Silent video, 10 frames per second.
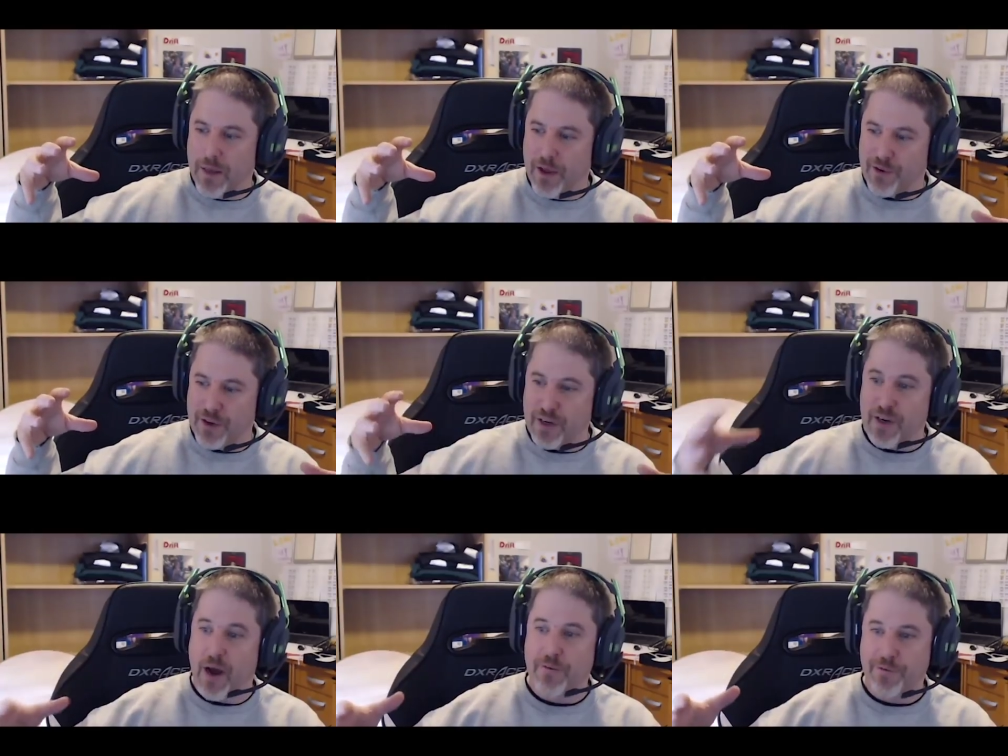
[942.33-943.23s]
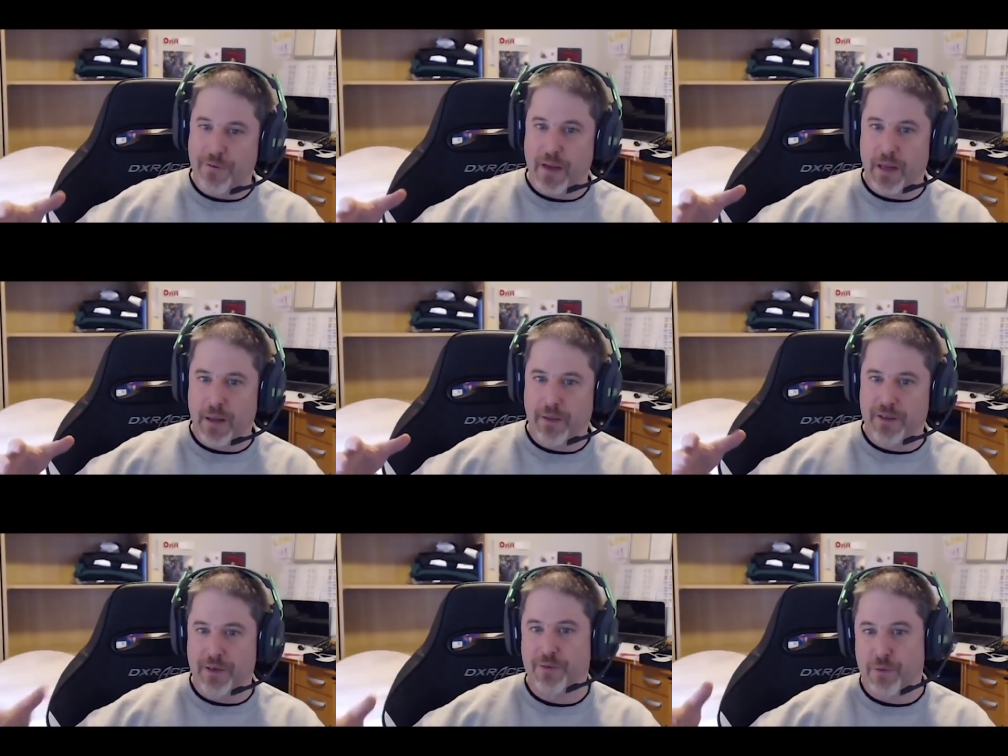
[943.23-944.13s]
there's enough in the
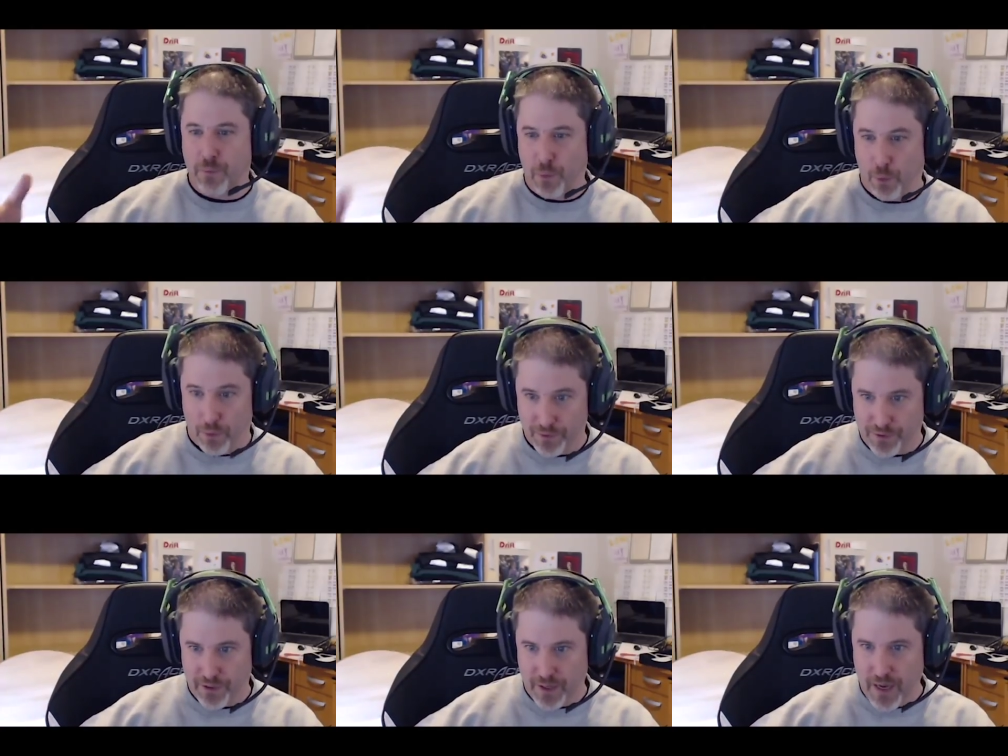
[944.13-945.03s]
different rules